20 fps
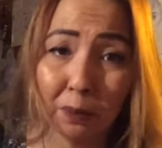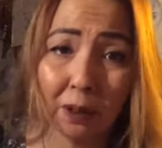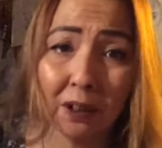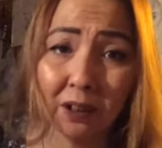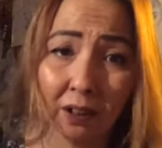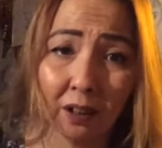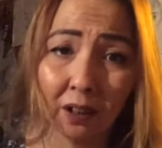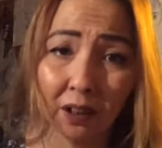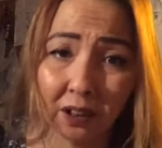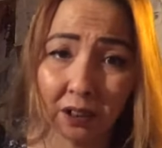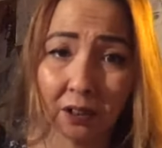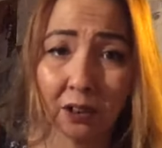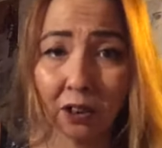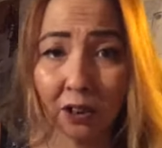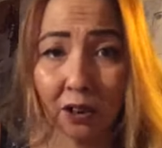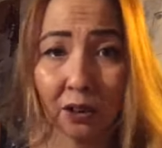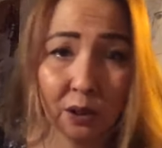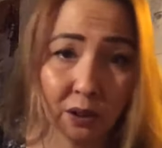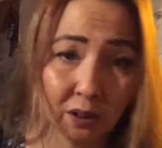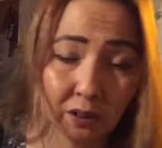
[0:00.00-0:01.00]
it doesn't
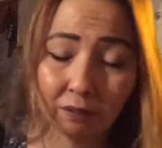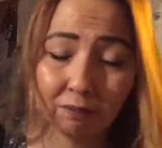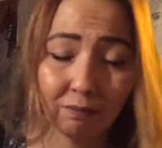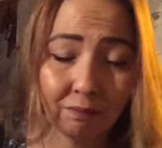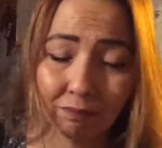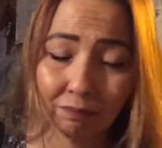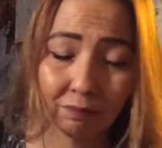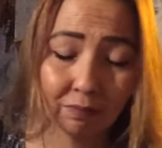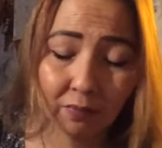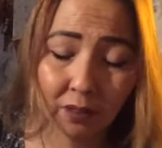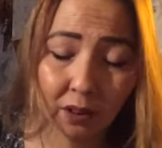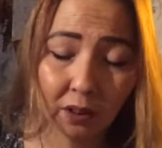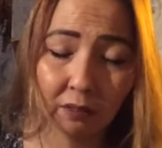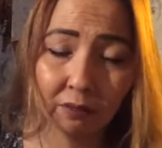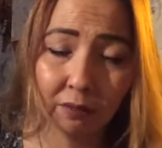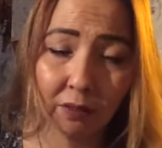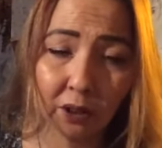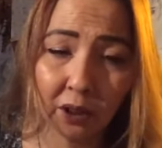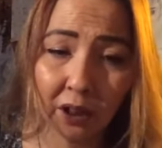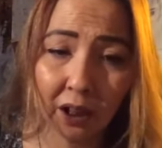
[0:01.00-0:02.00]
just,
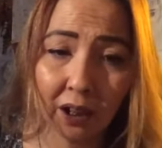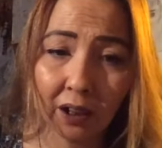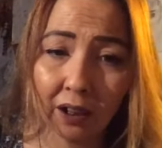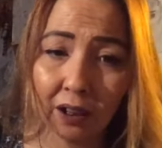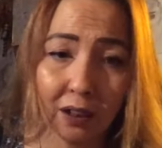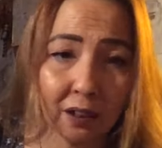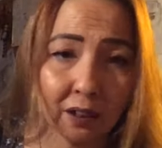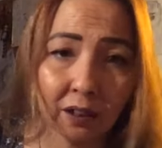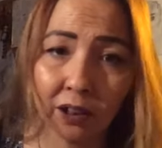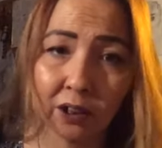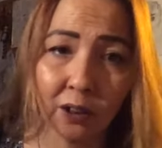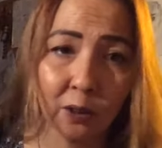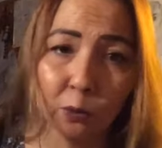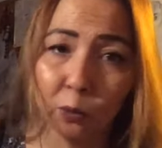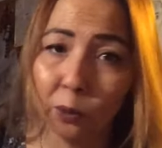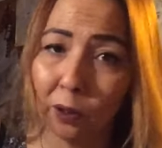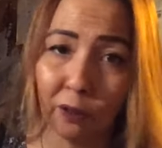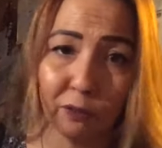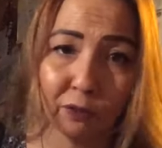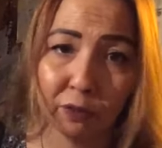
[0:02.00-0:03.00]
okay, it doesn't
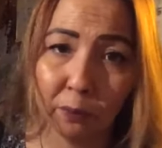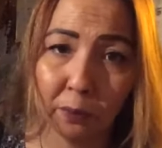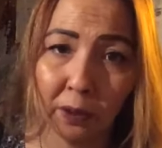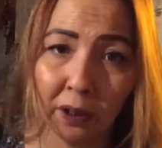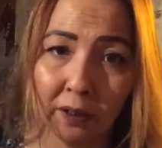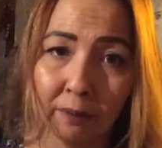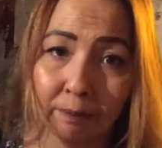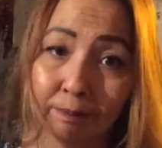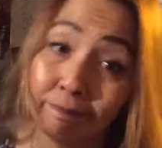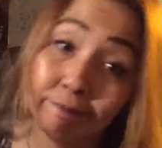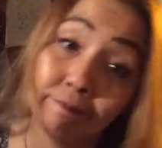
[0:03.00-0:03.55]
work for me.